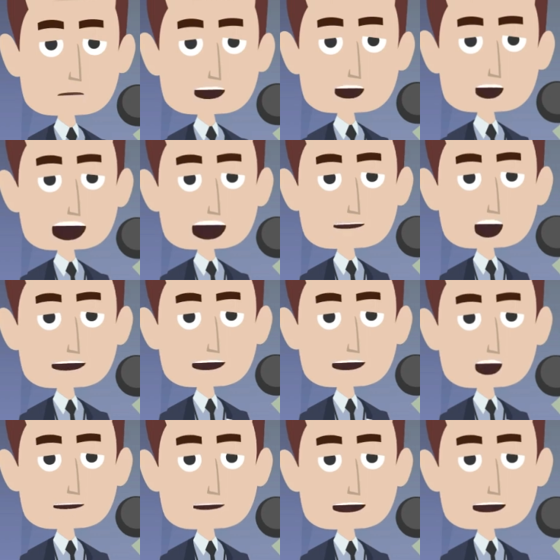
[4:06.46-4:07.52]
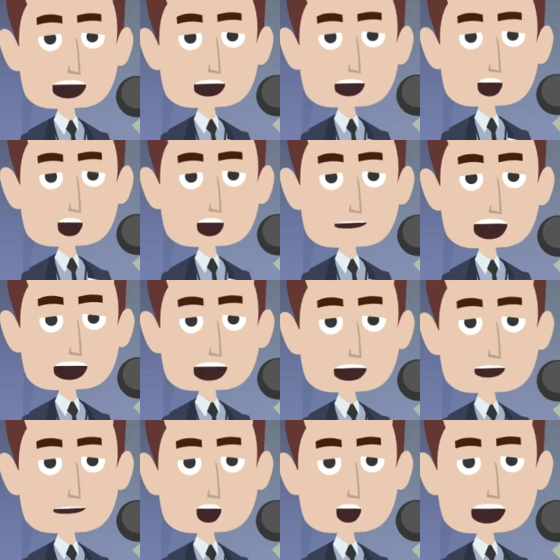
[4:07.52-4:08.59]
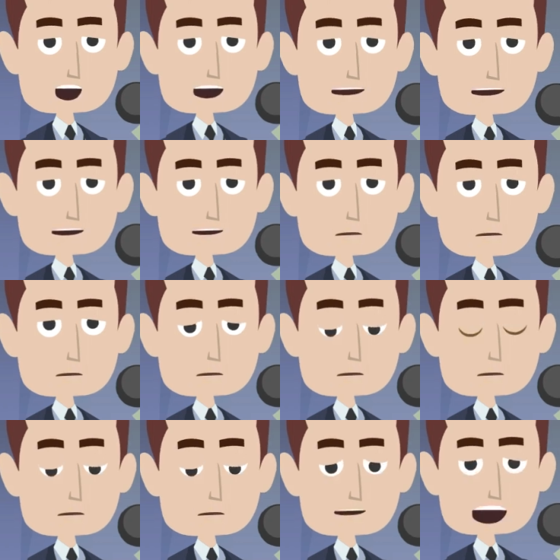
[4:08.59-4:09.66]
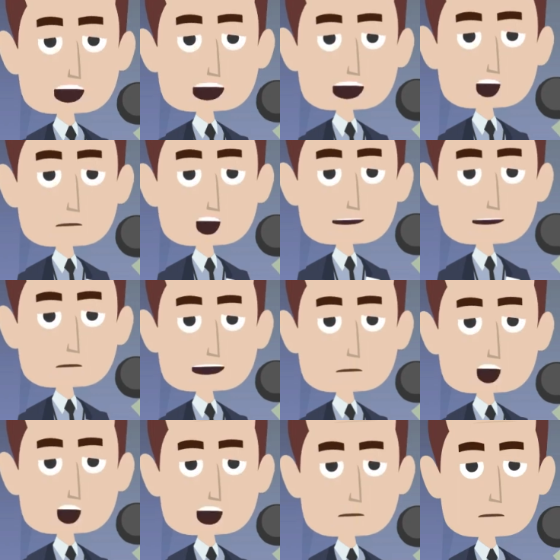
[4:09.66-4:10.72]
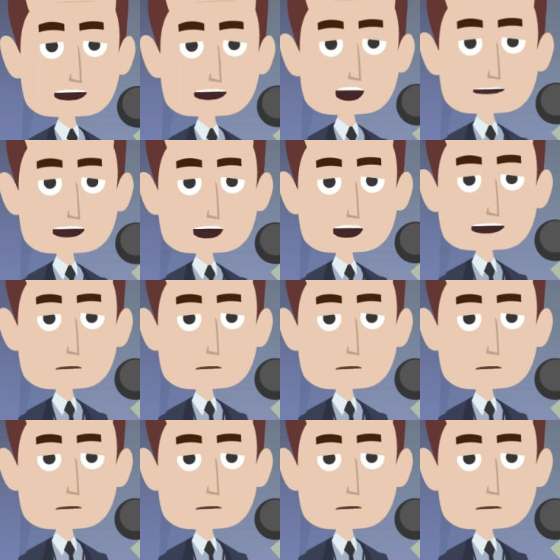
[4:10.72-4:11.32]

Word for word: and welcome to Climb the Ladder. We have a kid from Austin named